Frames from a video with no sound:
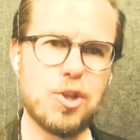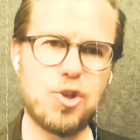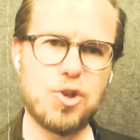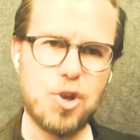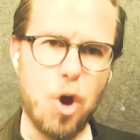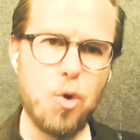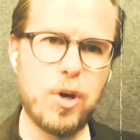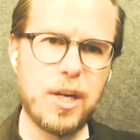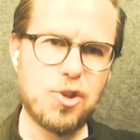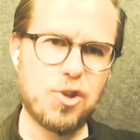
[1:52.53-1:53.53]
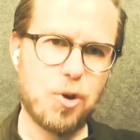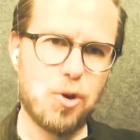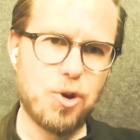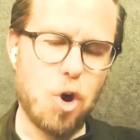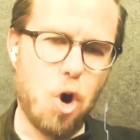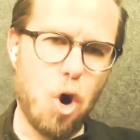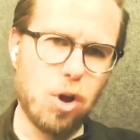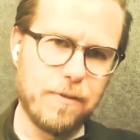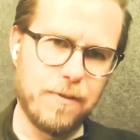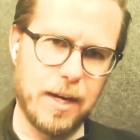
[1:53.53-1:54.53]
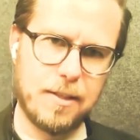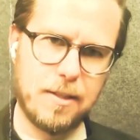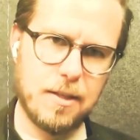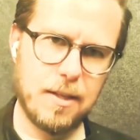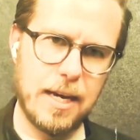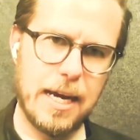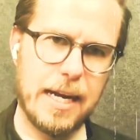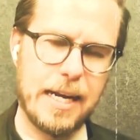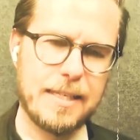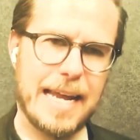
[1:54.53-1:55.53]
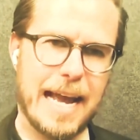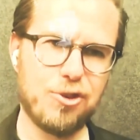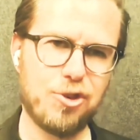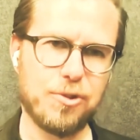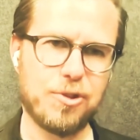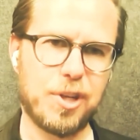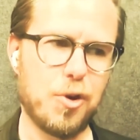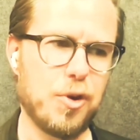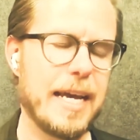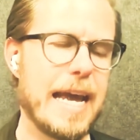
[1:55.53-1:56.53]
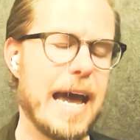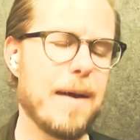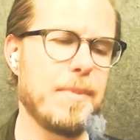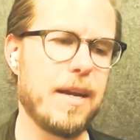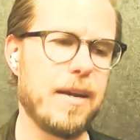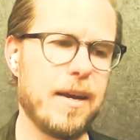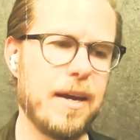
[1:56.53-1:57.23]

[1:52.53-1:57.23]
so concerned all of us in his national security cabinet